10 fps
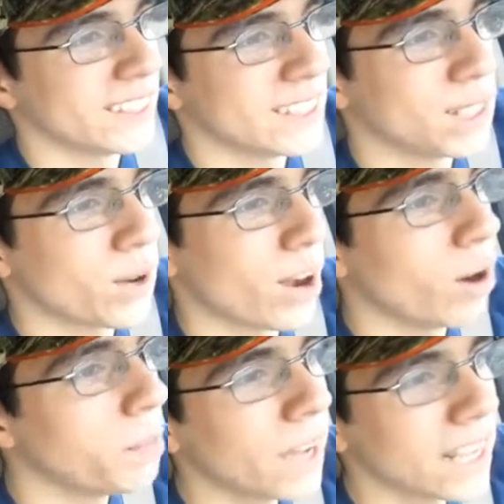So I
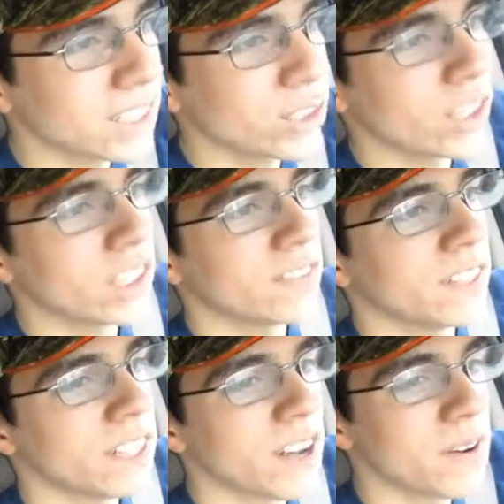hope you guys enjoy this
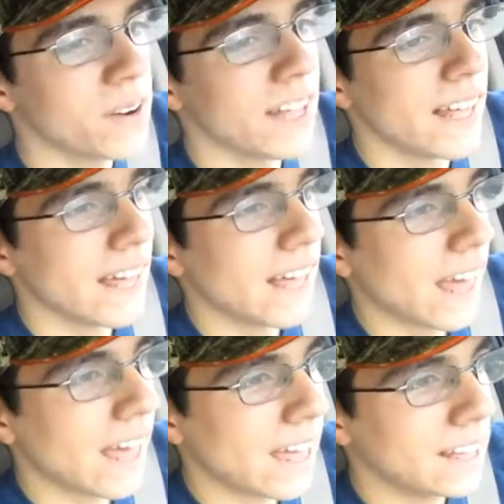video,
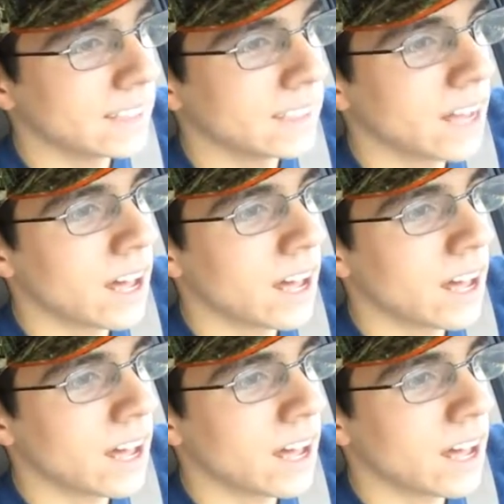and